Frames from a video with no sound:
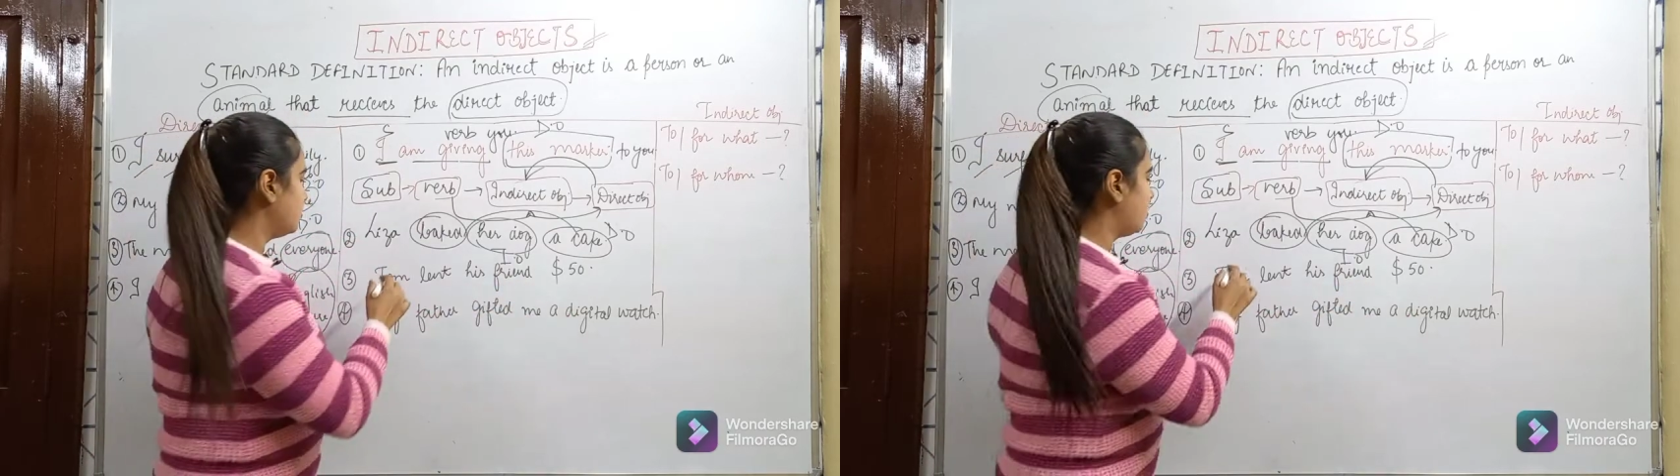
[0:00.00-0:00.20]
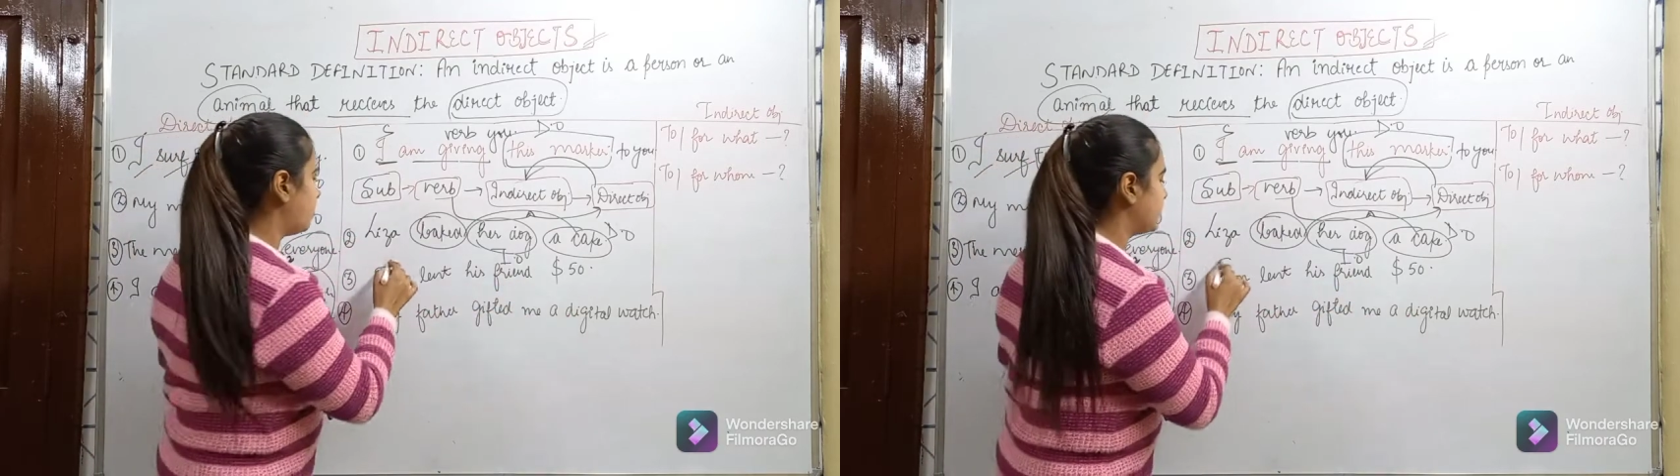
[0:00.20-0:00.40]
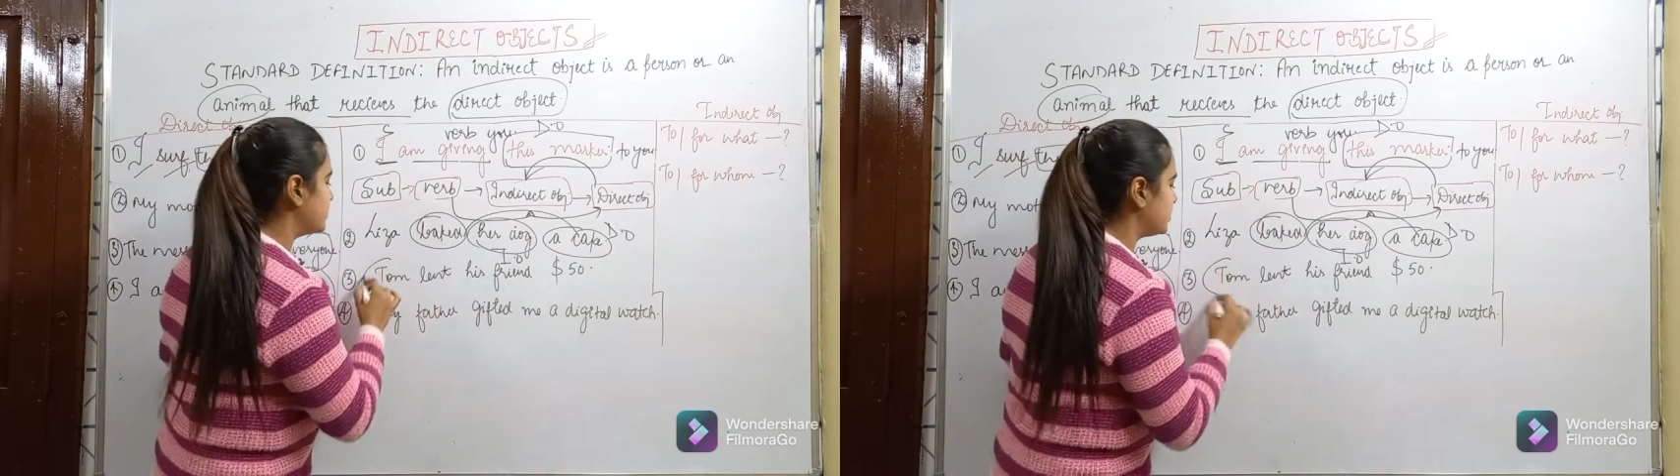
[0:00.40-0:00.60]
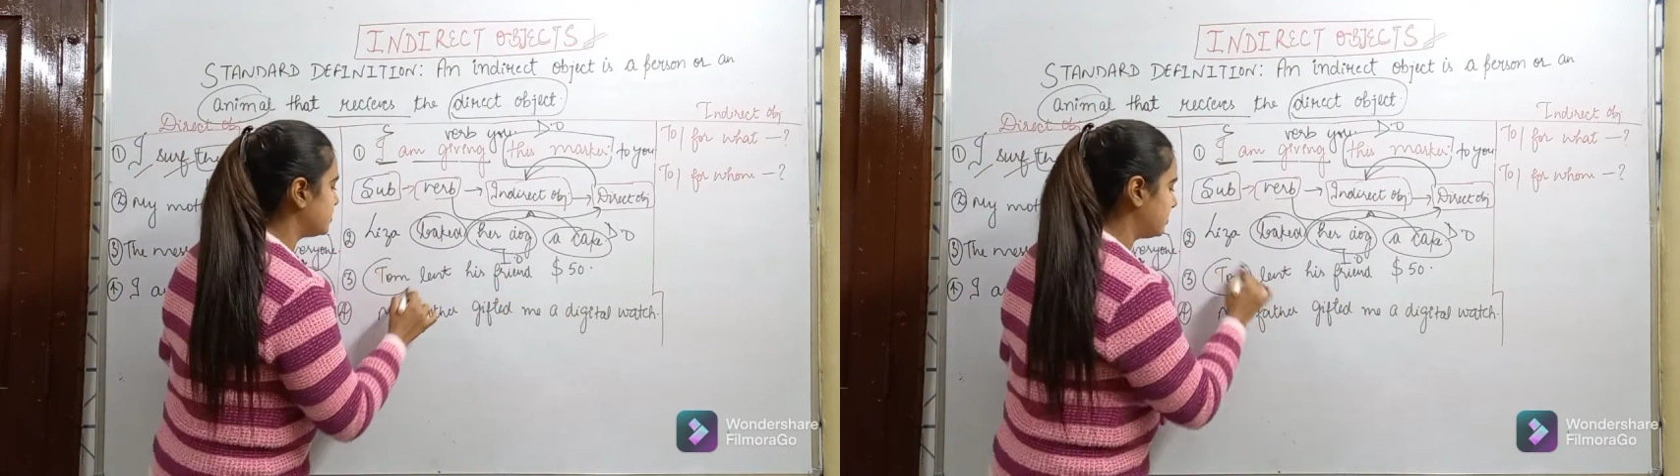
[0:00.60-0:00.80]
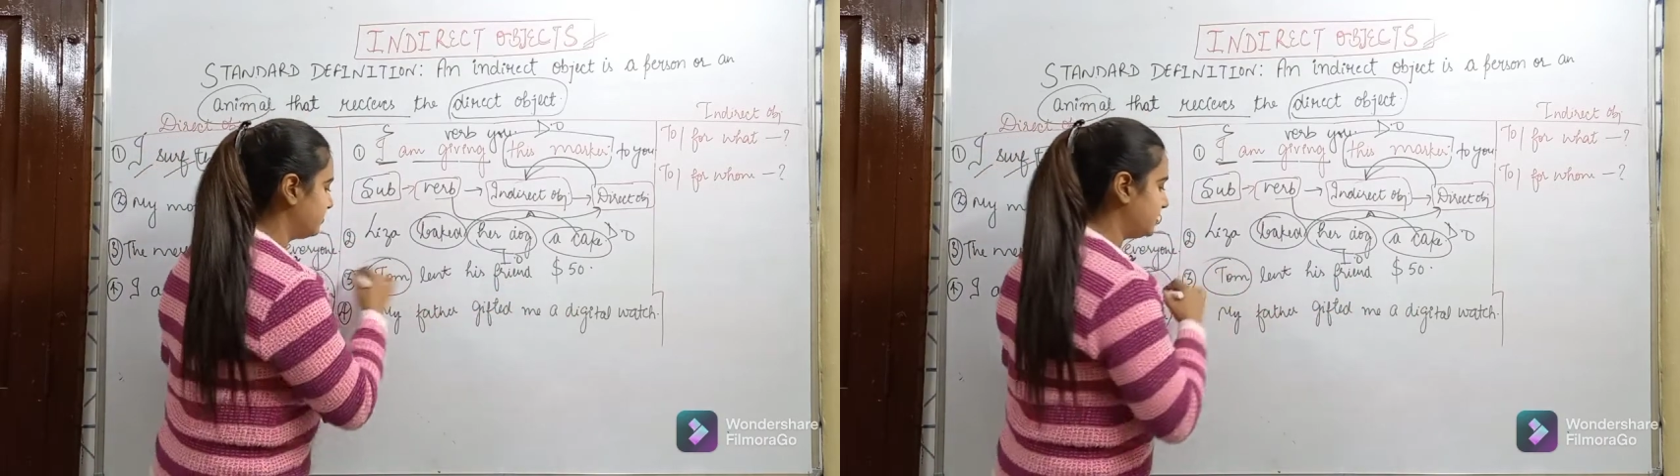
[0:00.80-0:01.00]
Tom is a
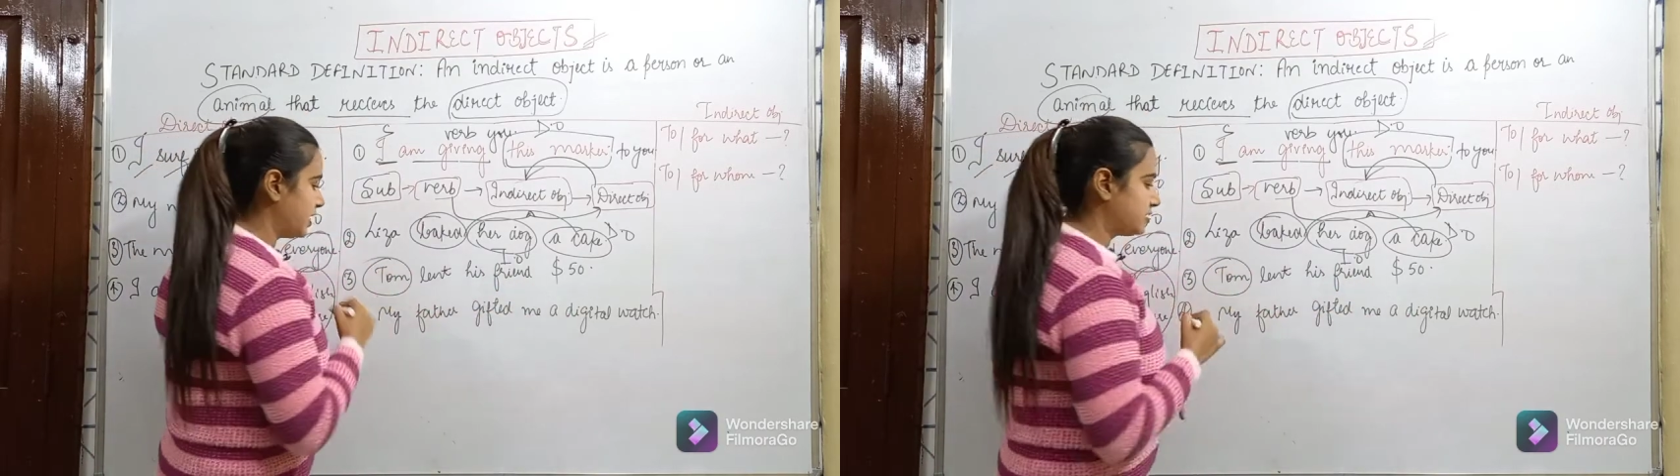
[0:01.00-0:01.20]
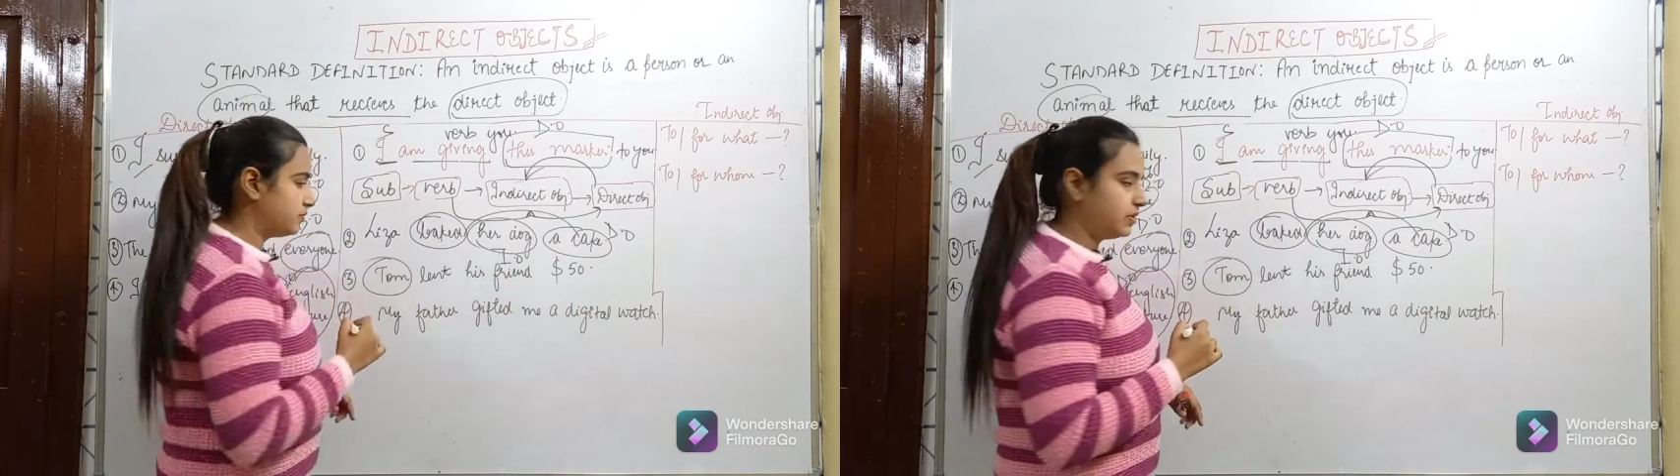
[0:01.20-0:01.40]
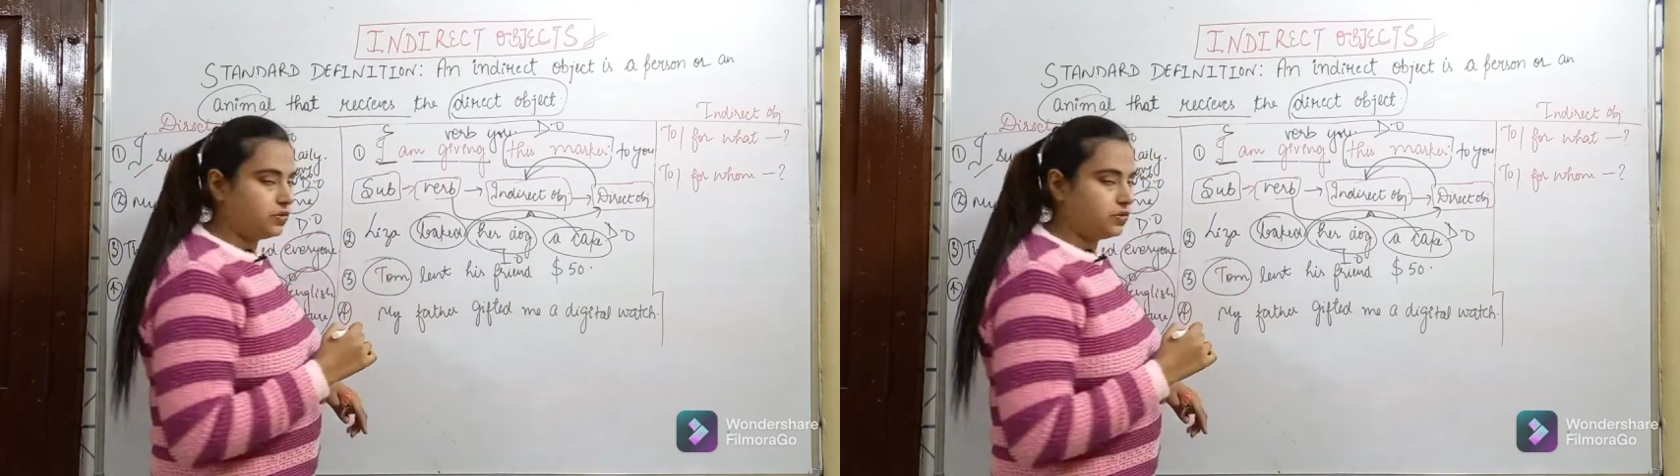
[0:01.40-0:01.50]
subject